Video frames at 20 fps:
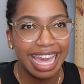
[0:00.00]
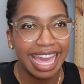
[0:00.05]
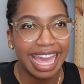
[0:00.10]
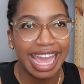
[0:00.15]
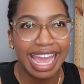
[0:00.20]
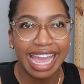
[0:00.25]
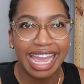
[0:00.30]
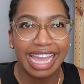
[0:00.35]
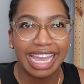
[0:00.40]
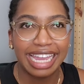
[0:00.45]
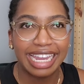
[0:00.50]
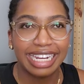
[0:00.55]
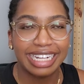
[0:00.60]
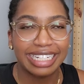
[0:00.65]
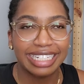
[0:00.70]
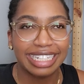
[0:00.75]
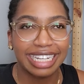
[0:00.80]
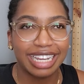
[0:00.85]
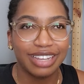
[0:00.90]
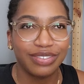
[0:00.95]

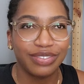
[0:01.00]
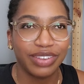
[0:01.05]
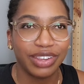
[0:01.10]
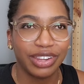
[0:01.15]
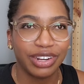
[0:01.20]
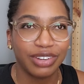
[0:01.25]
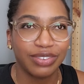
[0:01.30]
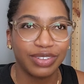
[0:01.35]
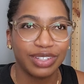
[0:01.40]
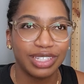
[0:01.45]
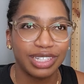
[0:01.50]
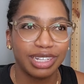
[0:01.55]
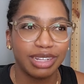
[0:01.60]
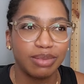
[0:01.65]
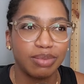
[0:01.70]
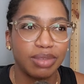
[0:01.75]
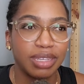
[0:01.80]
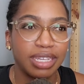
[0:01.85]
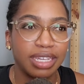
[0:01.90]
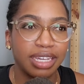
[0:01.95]
And I figured if it's going to
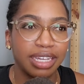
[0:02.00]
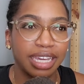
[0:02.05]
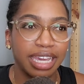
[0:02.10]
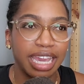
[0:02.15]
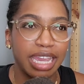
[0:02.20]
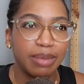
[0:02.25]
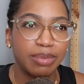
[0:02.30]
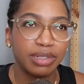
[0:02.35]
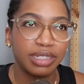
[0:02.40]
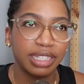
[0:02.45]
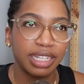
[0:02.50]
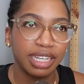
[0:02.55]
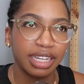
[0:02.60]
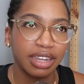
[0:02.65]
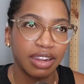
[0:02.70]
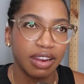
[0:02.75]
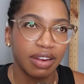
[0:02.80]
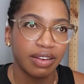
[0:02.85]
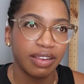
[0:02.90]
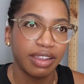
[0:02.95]
be a cable knit
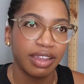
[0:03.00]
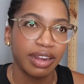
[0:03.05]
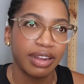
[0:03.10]
cardigan,